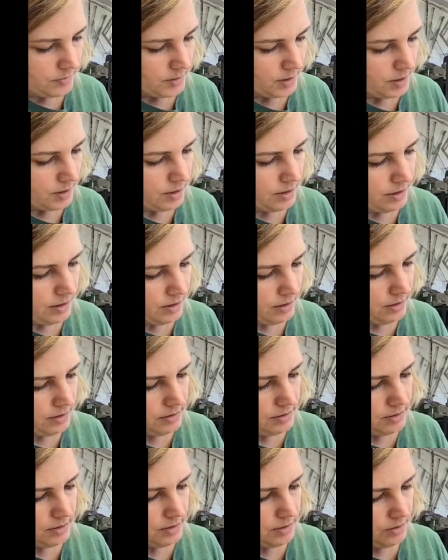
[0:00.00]
Okay,
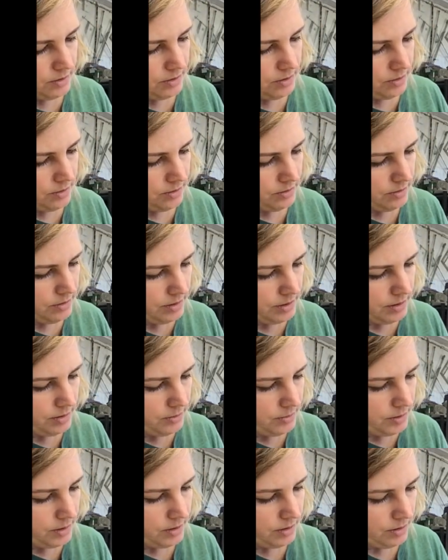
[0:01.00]
so here
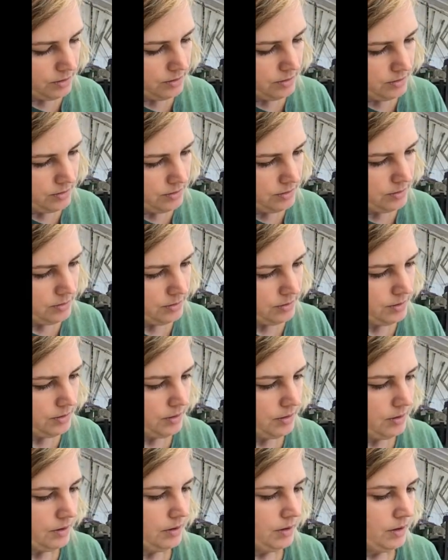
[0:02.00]
we go,
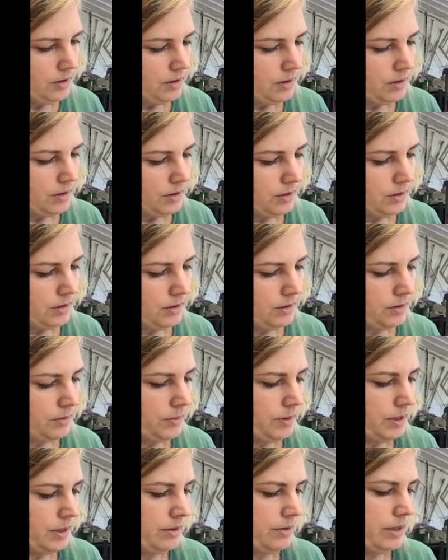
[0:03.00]
all the
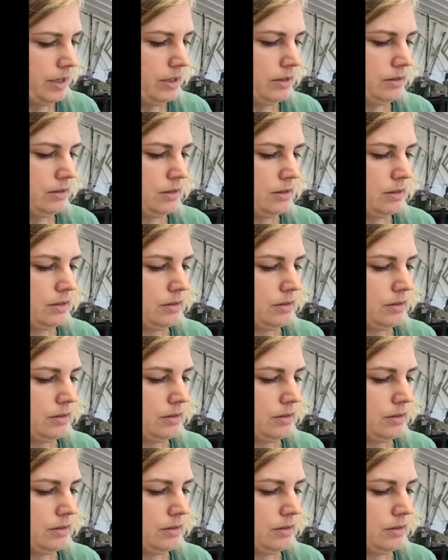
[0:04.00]
way around.